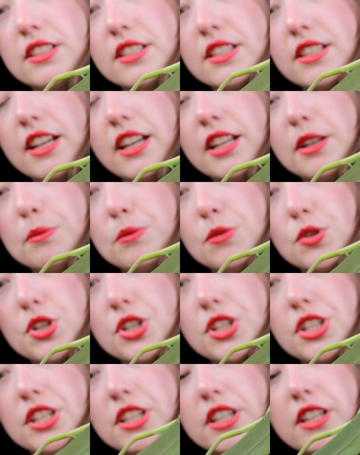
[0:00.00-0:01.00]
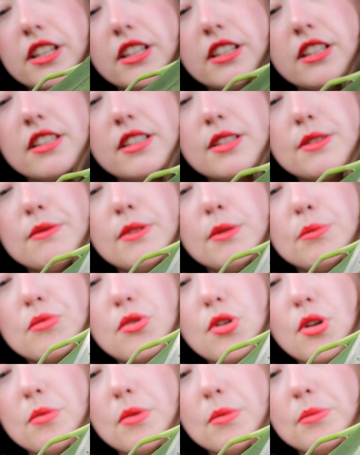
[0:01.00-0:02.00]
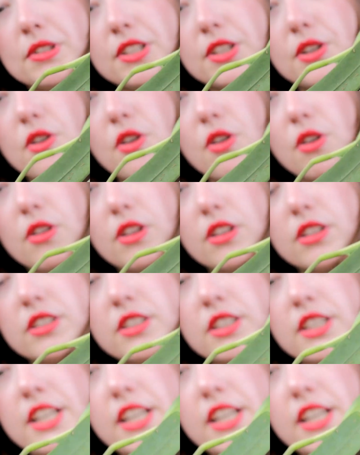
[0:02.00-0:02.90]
it's kind of mushy, and this will probably all